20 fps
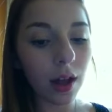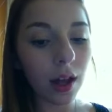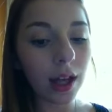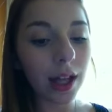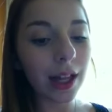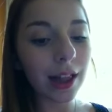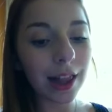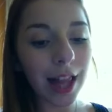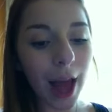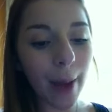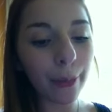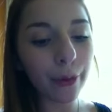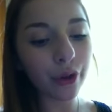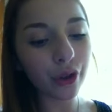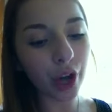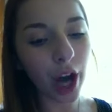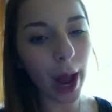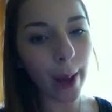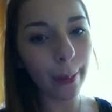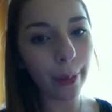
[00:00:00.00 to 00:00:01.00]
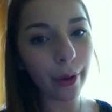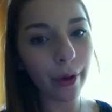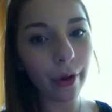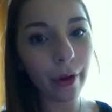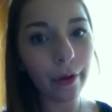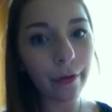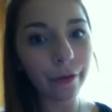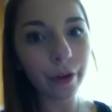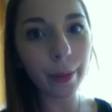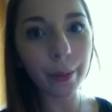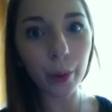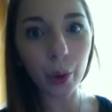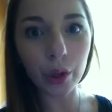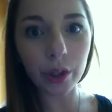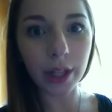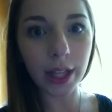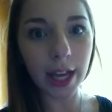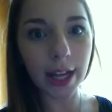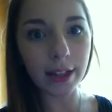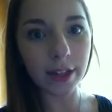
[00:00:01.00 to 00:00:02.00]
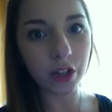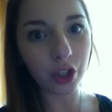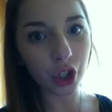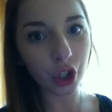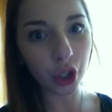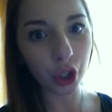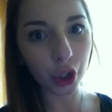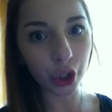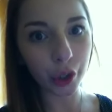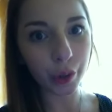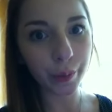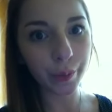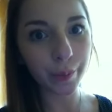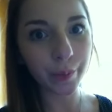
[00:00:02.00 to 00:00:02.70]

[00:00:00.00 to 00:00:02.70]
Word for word: Claptrap from Borderlands 2.